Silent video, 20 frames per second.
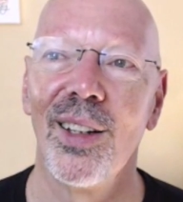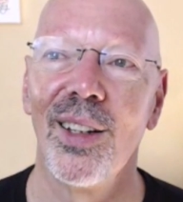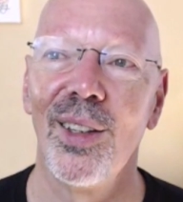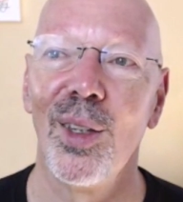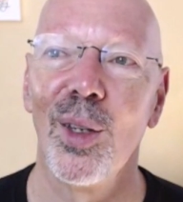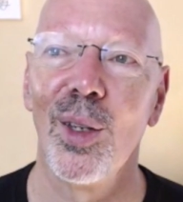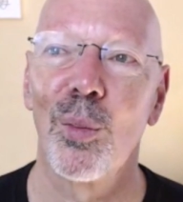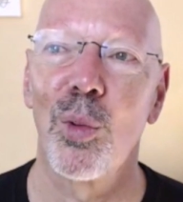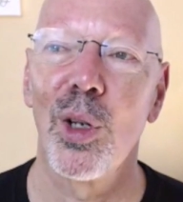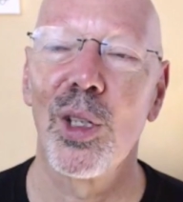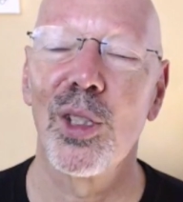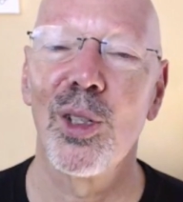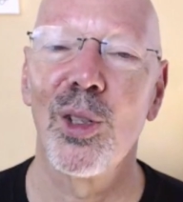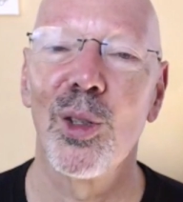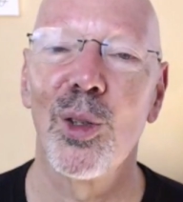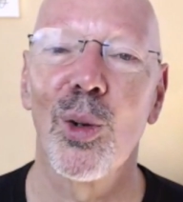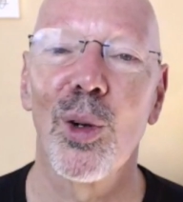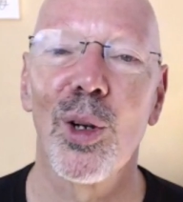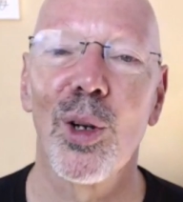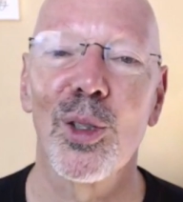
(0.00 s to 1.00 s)
the prison
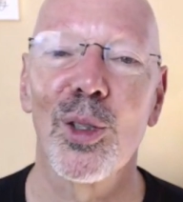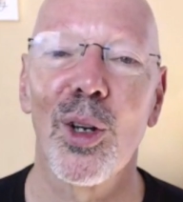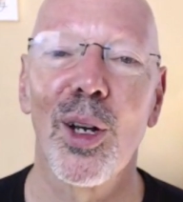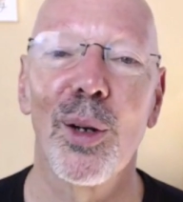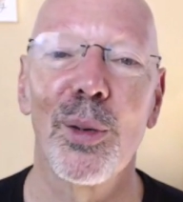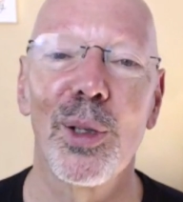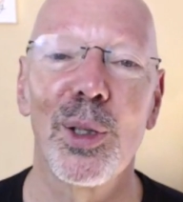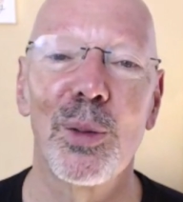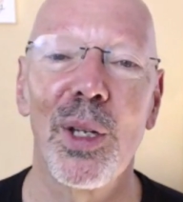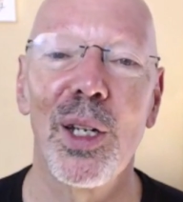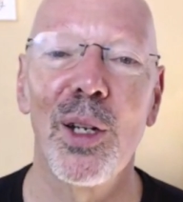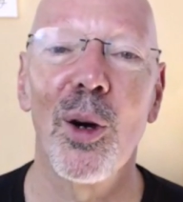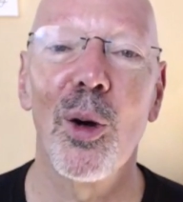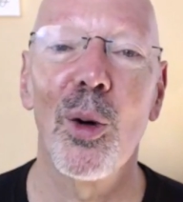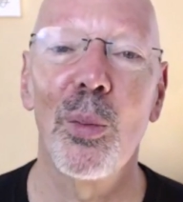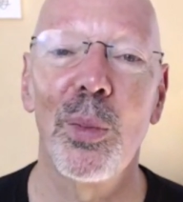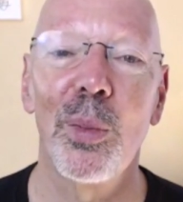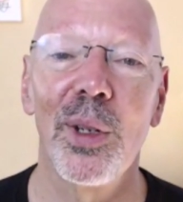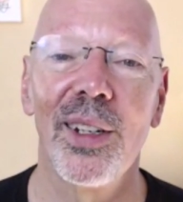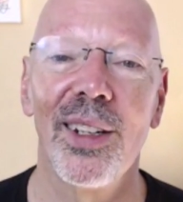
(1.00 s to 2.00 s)
door has always been
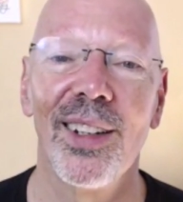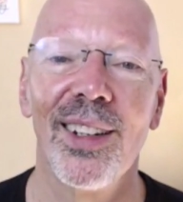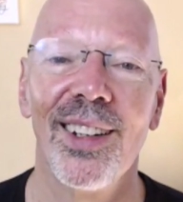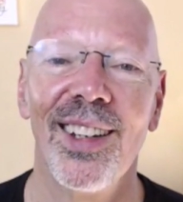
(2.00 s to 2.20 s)
open